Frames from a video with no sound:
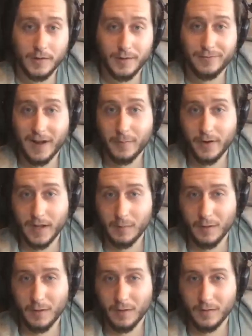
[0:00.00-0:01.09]
in a fiber
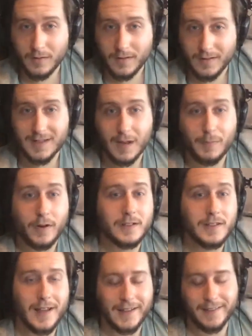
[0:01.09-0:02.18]
cable is
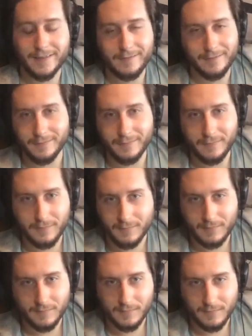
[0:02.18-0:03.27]
apparently like
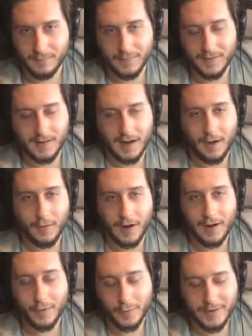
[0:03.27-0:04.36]

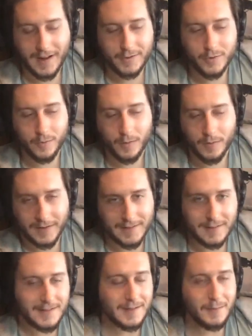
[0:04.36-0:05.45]
I don't know the actual like
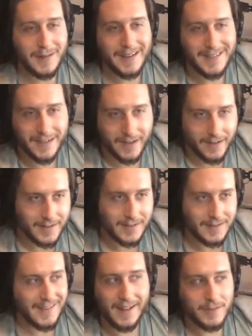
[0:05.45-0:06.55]
is it millisecond, is
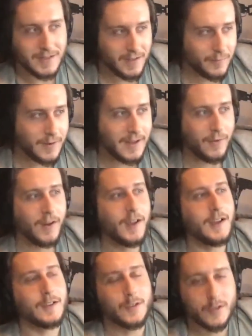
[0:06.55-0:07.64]
it nanosecond, whatever,
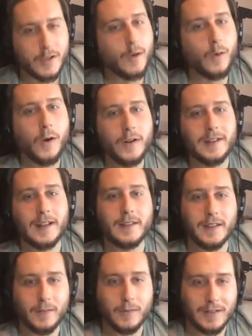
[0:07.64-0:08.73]
slower
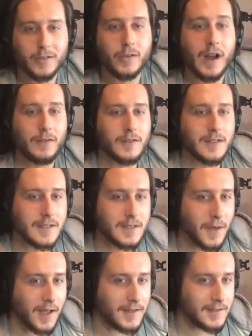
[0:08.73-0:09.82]
than it travels in
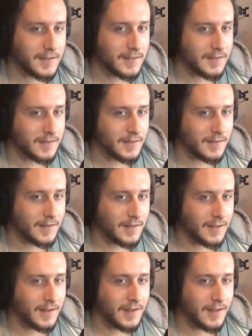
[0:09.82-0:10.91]
space.
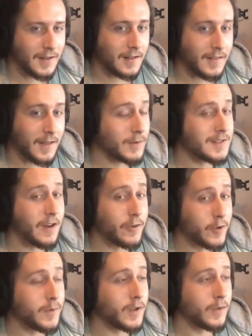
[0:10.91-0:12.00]
That was the
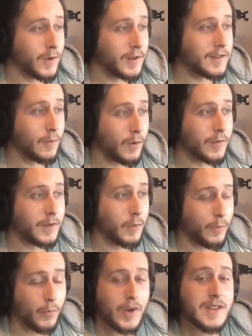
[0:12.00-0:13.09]
argument when they
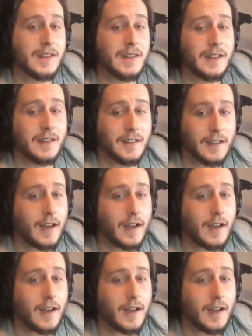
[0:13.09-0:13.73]
were presenting the